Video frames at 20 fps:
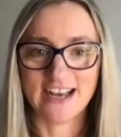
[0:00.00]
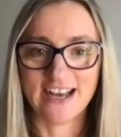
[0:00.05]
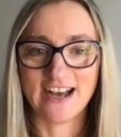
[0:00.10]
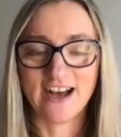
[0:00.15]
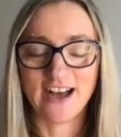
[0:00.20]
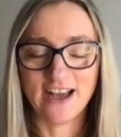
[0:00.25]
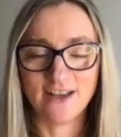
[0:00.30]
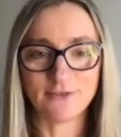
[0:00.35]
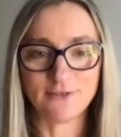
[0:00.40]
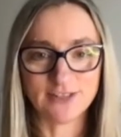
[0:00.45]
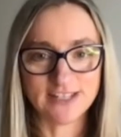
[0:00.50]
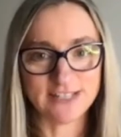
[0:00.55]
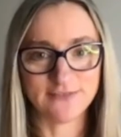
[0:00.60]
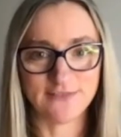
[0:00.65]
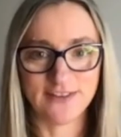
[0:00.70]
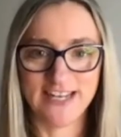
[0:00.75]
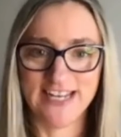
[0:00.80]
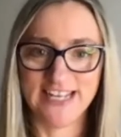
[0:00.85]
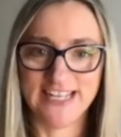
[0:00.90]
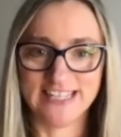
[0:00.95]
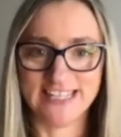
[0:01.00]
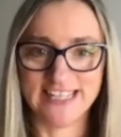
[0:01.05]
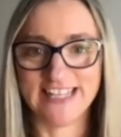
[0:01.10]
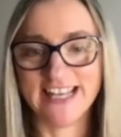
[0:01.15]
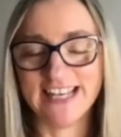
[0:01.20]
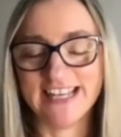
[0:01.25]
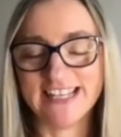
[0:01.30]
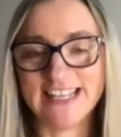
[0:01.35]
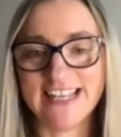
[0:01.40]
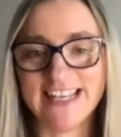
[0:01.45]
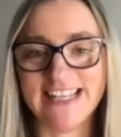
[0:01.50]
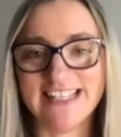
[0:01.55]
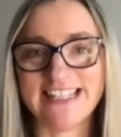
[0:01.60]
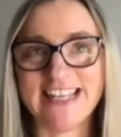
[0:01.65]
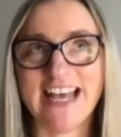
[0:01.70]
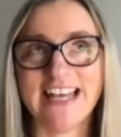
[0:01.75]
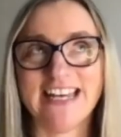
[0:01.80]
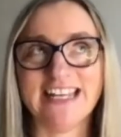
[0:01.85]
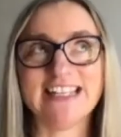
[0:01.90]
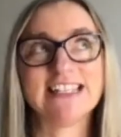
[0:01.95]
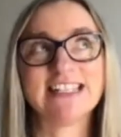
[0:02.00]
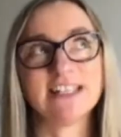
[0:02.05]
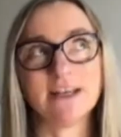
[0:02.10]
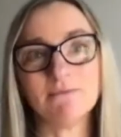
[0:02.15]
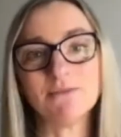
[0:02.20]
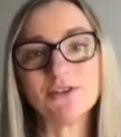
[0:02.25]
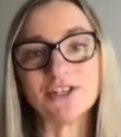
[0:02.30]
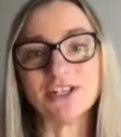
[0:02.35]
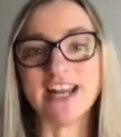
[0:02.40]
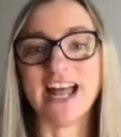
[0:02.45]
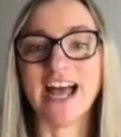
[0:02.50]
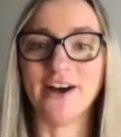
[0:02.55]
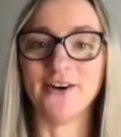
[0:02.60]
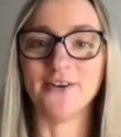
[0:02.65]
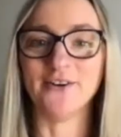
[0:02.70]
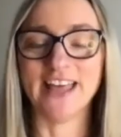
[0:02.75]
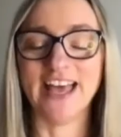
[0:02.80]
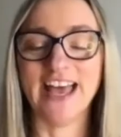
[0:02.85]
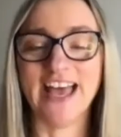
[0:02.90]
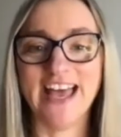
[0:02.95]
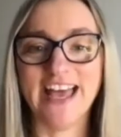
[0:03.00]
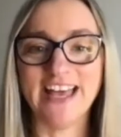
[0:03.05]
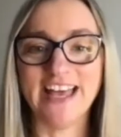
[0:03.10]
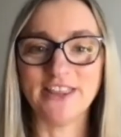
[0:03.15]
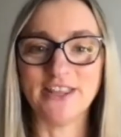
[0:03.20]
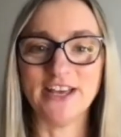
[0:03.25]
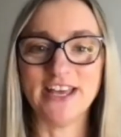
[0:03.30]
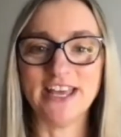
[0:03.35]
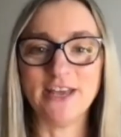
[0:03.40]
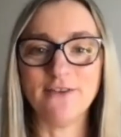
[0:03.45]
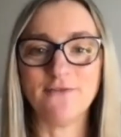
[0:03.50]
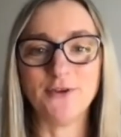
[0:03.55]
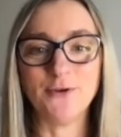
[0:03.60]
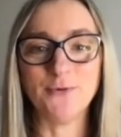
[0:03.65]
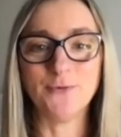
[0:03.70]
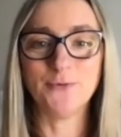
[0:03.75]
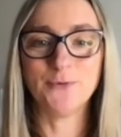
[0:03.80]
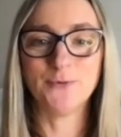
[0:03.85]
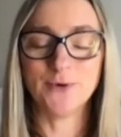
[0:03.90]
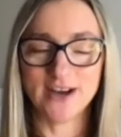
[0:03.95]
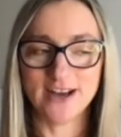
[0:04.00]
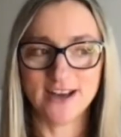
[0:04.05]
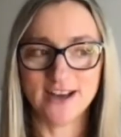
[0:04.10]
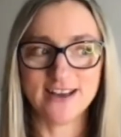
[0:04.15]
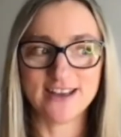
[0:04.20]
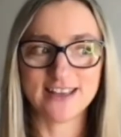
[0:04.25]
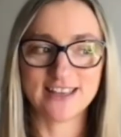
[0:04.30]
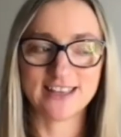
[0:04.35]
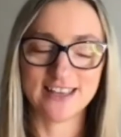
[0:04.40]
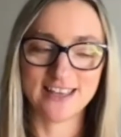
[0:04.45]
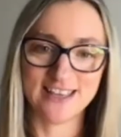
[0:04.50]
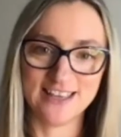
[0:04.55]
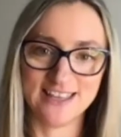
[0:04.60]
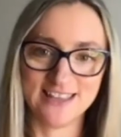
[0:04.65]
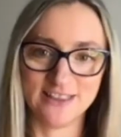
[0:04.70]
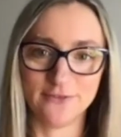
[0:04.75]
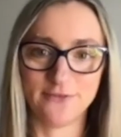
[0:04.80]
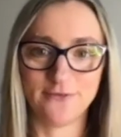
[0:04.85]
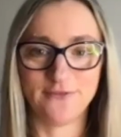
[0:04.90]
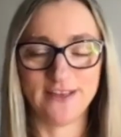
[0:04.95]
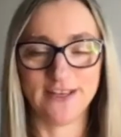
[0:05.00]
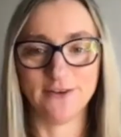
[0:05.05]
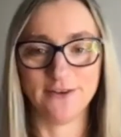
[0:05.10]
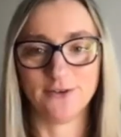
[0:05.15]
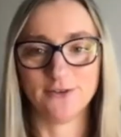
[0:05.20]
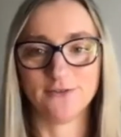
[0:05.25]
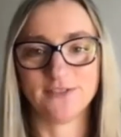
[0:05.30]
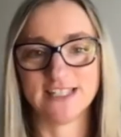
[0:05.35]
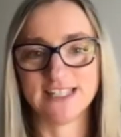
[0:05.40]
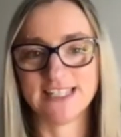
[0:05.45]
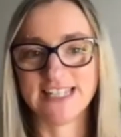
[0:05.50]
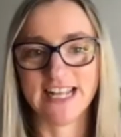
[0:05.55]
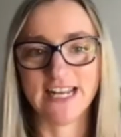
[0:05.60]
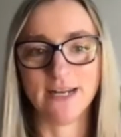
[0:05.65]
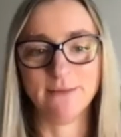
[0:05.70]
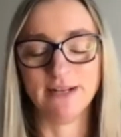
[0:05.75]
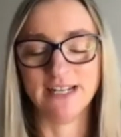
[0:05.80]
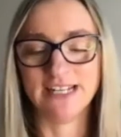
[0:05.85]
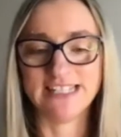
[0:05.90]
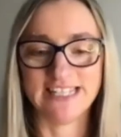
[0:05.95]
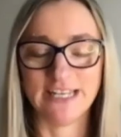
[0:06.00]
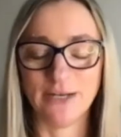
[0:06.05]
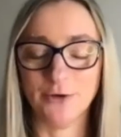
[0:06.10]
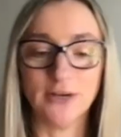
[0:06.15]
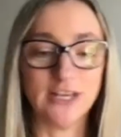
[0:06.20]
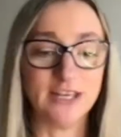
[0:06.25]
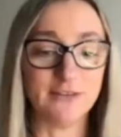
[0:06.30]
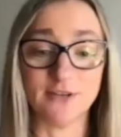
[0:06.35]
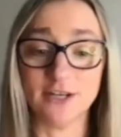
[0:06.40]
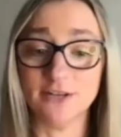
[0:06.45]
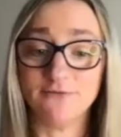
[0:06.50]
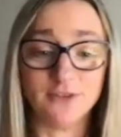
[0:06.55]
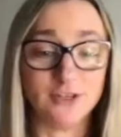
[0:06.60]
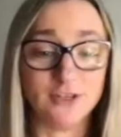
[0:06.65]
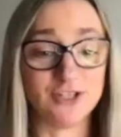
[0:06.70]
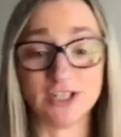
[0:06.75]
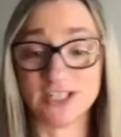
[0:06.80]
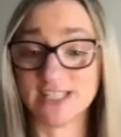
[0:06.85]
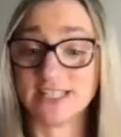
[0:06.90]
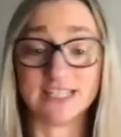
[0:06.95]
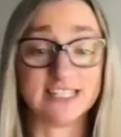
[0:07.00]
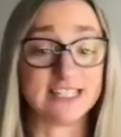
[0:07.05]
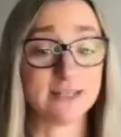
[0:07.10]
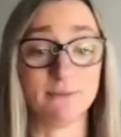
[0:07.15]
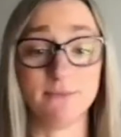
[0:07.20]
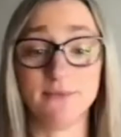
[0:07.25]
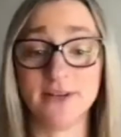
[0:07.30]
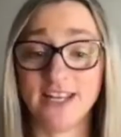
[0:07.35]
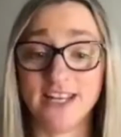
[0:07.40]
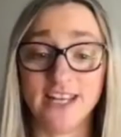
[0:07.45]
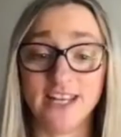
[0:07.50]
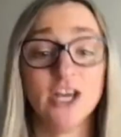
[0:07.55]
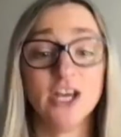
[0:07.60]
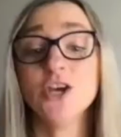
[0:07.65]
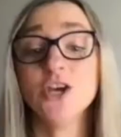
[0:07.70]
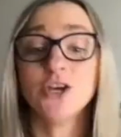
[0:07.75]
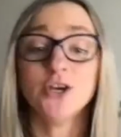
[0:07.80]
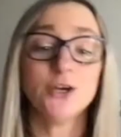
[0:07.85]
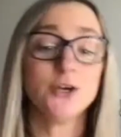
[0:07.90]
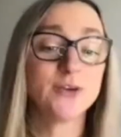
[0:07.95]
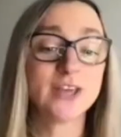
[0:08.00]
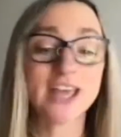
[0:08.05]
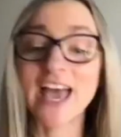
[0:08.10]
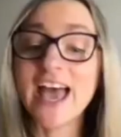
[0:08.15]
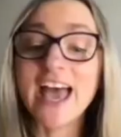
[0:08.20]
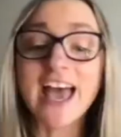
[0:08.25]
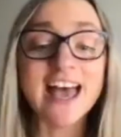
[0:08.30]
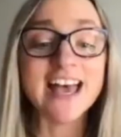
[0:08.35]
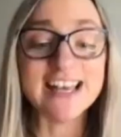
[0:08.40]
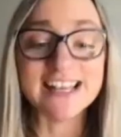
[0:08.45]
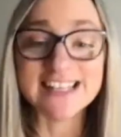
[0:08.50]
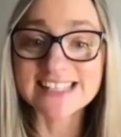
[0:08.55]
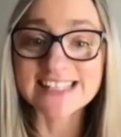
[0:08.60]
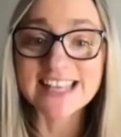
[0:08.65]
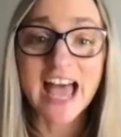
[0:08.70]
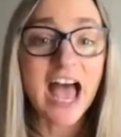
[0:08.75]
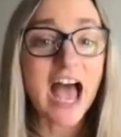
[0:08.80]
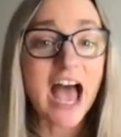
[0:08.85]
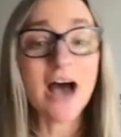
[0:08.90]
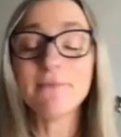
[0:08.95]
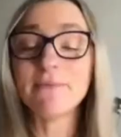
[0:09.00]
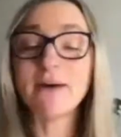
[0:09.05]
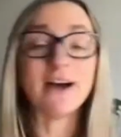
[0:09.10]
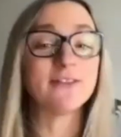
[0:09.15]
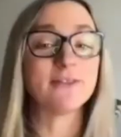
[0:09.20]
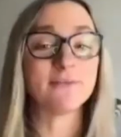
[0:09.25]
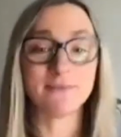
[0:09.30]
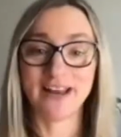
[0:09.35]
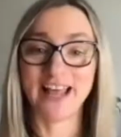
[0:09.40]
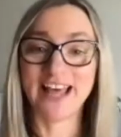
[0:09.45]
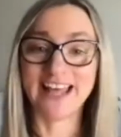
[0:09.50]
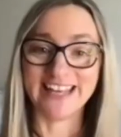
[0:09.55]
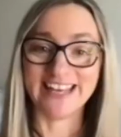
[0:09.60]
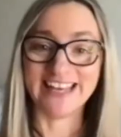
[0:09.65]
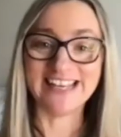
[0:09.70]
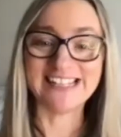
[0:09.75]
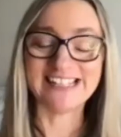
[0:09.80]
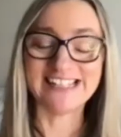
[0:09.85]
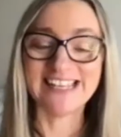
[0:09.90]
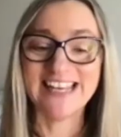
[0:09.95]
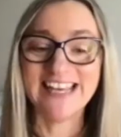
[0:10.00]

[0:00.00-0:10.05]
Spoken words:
I've got this feeling that there is an assumption out there that if you work in the field of sustainability, or even if you just are somebody who cares about the planet,